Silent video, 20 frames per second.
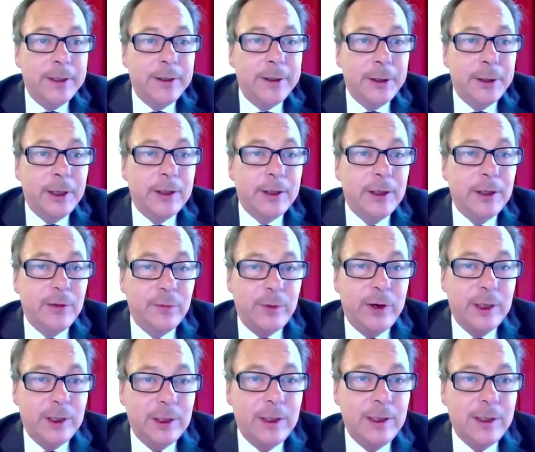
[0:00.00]
And I think
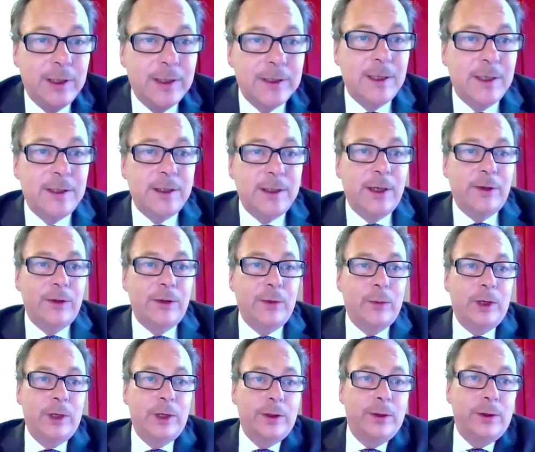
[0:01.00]
you very clearly set out
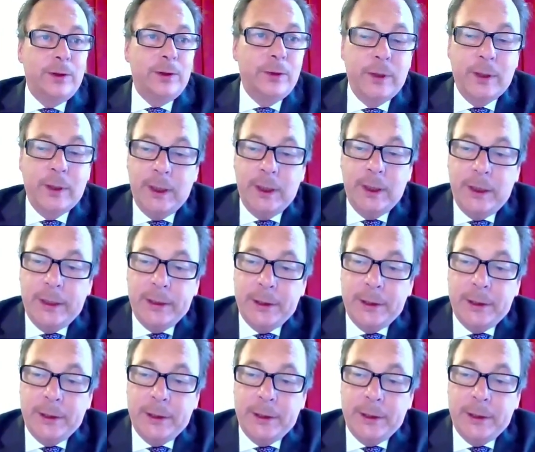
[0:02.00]
the way that you